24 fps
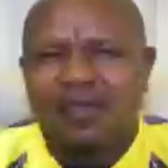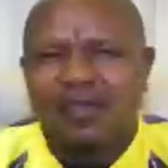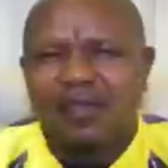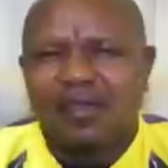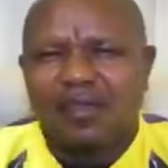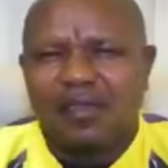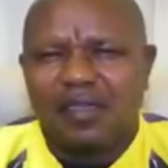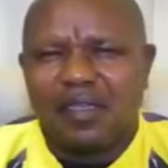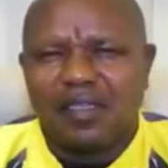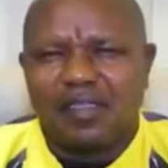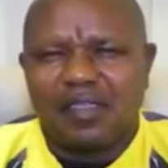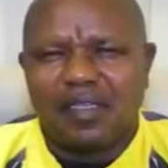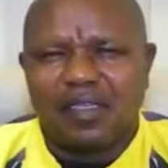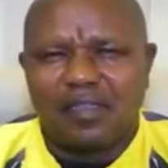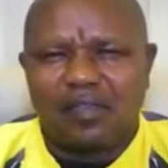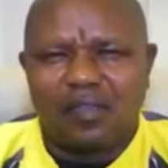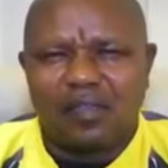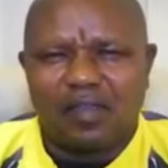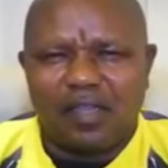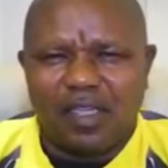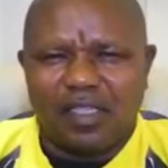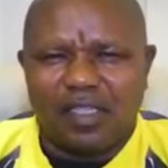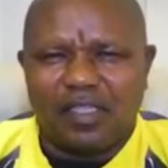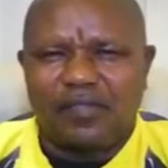Listen
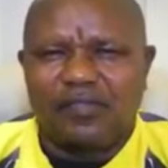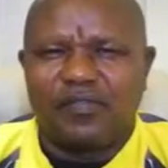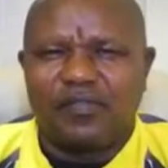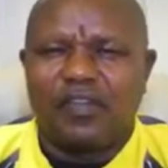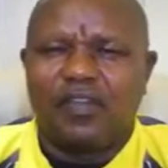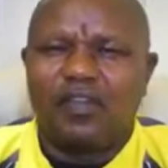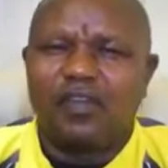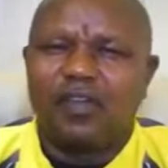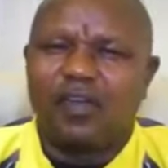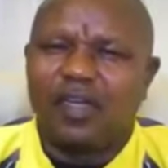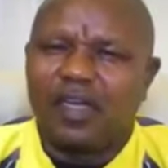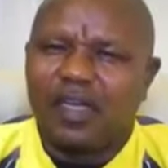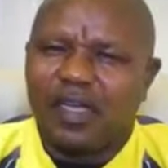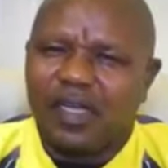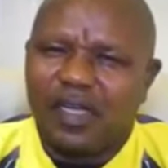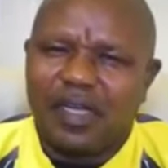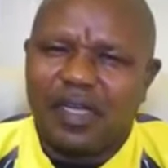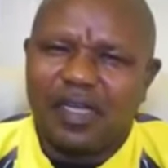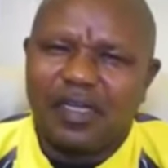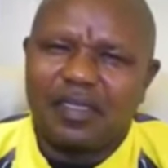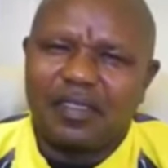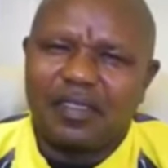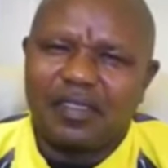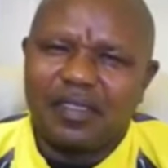to this video again.